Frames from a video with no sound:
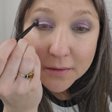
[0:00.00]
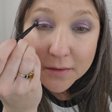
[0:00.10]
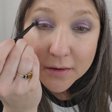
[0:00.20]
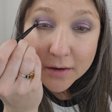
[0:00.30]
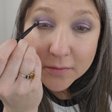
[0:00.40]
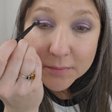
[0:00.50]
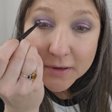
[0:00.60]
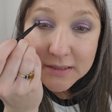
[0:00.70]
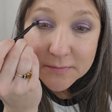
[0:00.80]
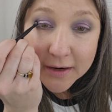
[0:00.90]
not going
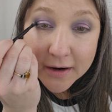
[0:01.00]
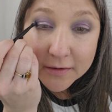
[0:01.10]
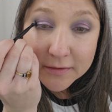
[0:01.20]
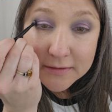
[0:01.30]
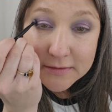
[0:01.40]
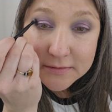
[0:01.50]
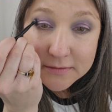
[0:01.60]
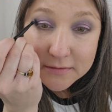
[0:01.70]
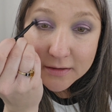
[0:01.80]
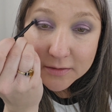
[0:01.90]
past my iris,
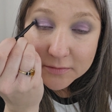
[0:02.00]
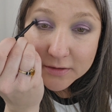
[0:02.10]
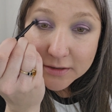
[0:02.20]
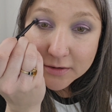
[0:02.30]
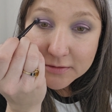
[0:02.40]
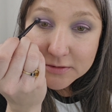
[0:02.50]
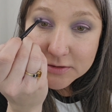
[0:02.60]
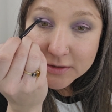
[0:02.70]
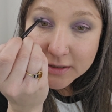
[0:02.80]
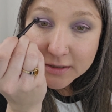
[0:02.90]
and really
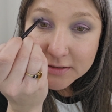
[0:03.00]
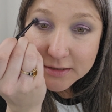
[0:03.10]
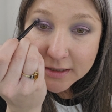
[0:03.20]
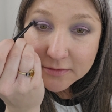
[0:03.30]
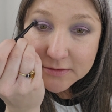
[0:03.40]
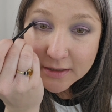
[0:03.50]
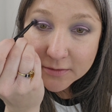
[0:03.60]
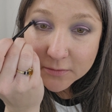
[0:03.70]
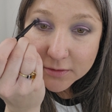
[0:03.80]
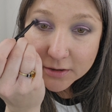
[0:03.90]
concentrating it to the outside
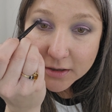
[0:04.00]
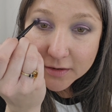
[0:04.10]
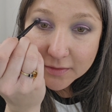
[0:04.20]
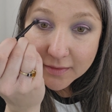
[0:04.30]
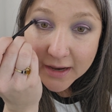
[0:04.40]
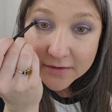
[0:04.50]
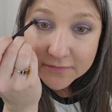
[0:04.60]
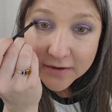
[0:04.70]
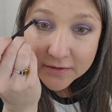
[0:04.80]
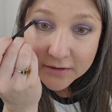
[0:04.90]
corner, and light
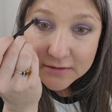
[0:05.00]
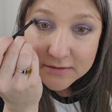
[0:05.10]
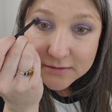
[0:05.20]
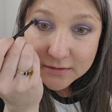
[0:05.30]
feathers